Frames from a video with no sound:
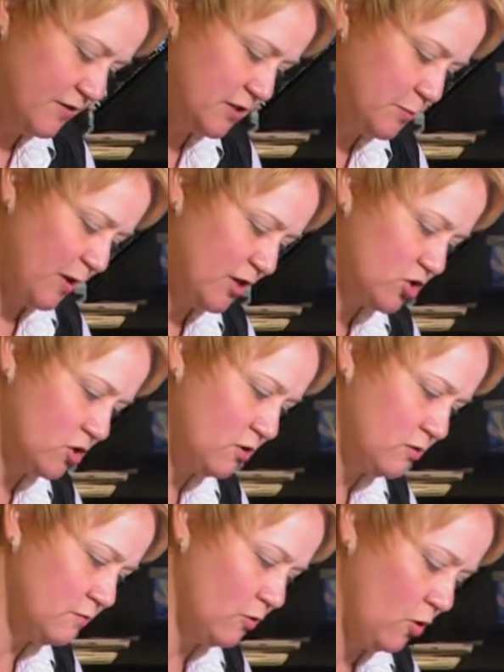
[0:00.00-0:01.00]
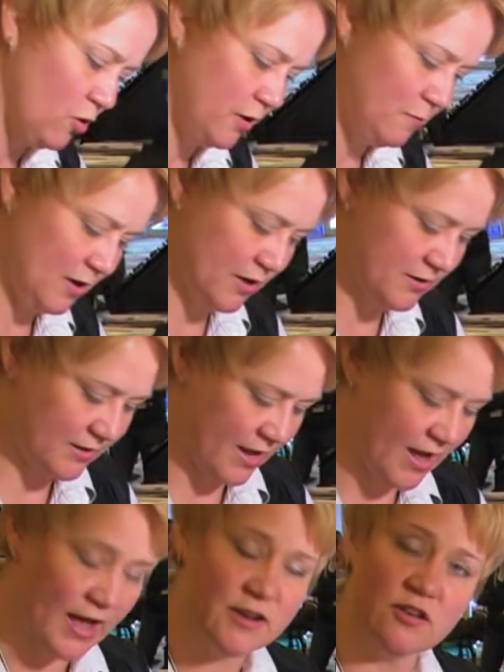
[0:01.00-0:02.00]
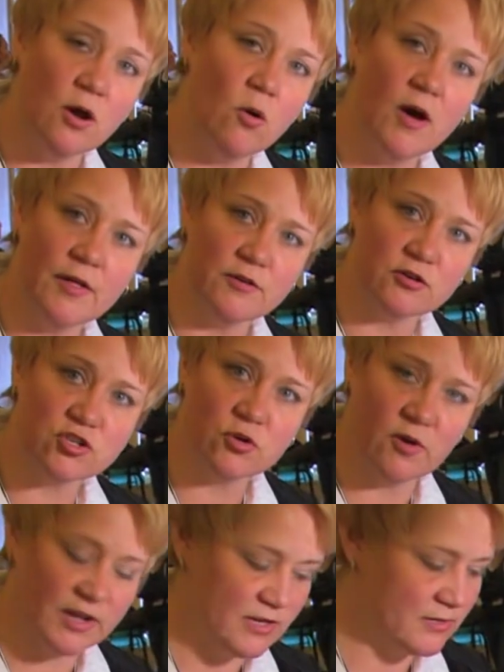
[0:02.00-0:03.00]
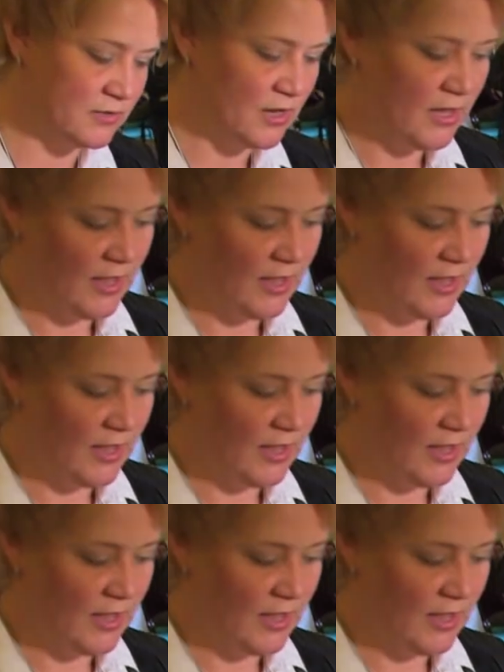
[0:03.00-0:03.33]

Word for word: special only because I had no other choice.